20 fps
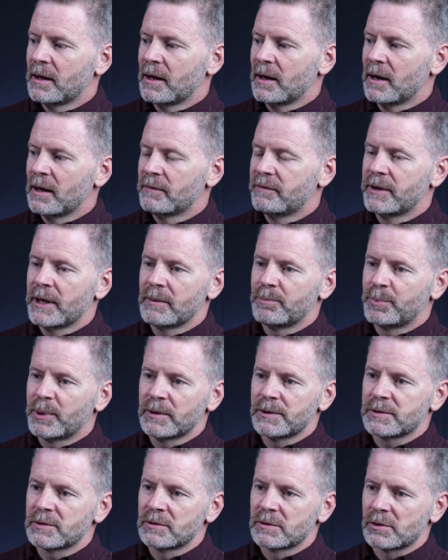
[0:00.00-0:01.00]
of that
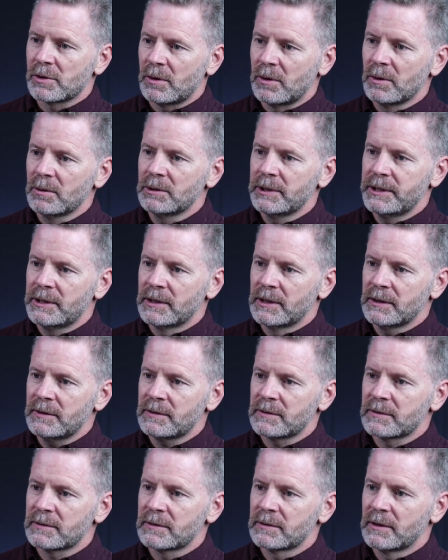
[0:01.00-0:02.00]
person's
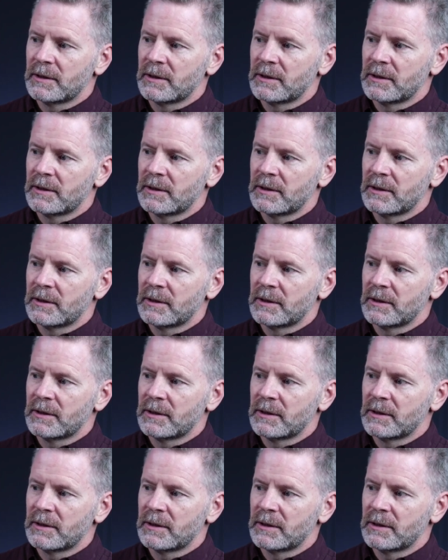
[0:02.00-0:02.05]
holiness.